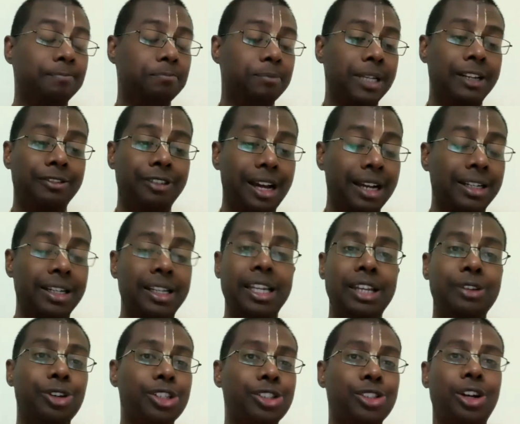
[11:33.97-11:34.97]
in fact
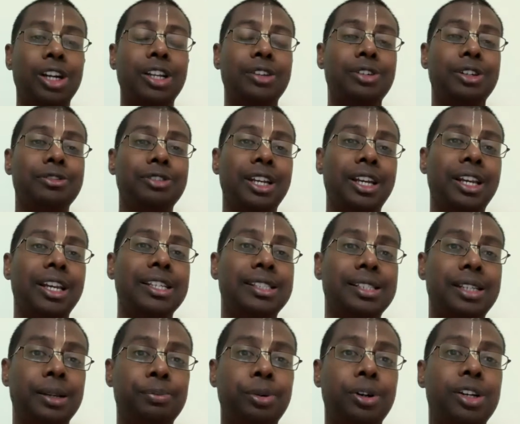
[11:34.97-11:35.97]
he was not even wearing
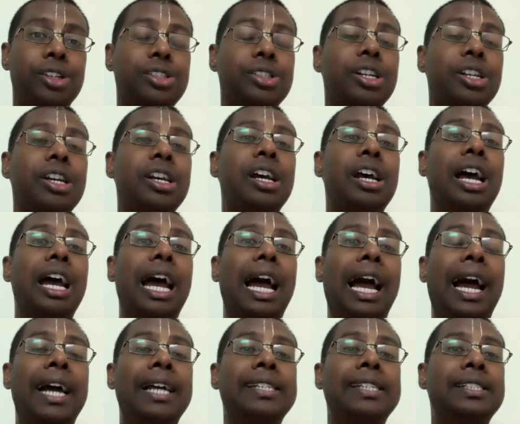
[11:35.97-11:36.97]
slippers,
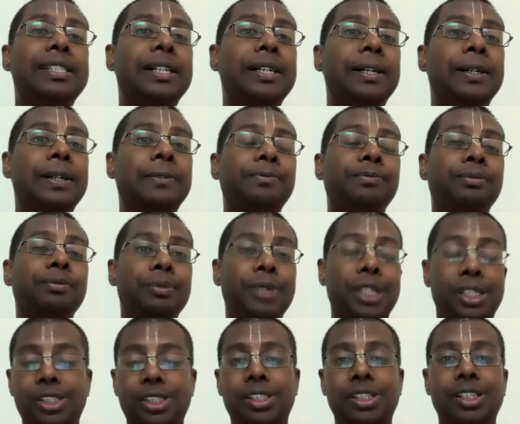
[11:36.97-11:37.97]
and
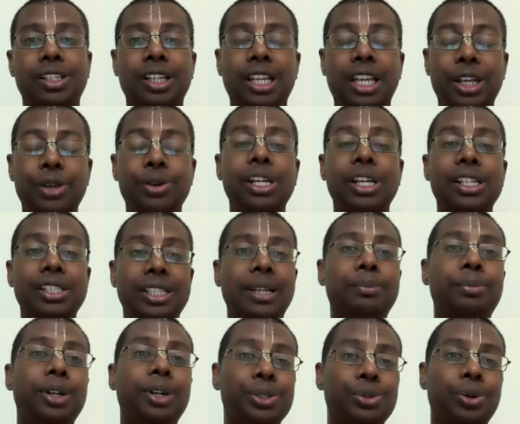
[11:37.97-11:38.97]
means his
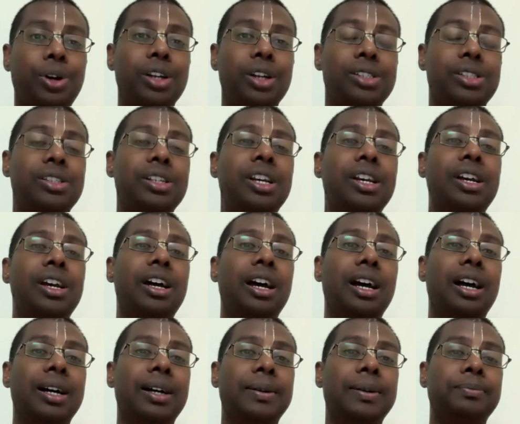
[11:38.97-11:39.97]
slippers was
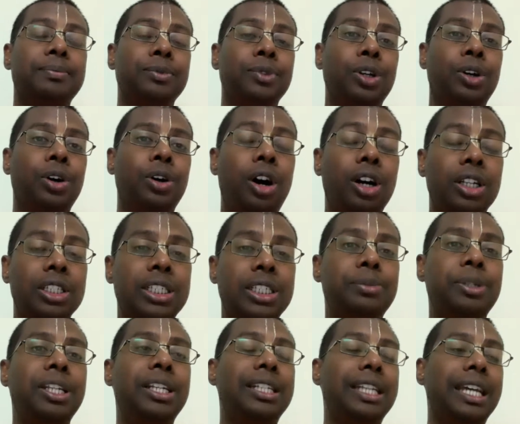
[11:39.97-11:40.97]
no,
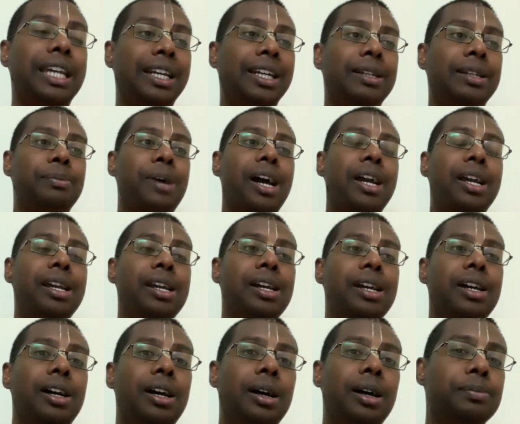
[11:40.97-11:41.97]
honorably taken by
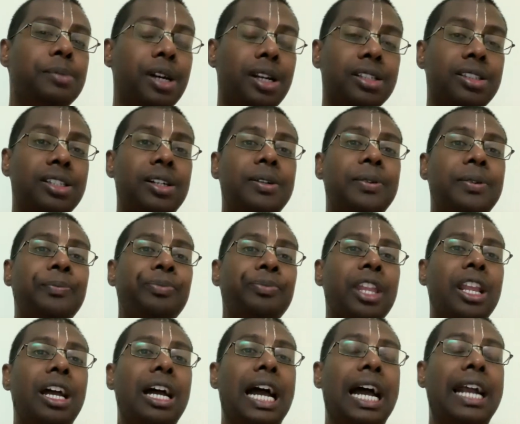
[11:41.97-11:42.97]
Bharata.
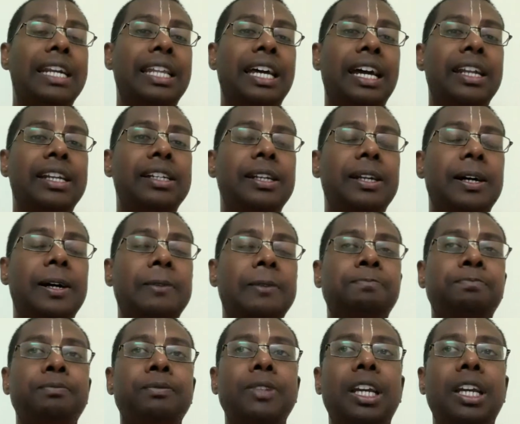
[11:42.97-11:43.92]
And then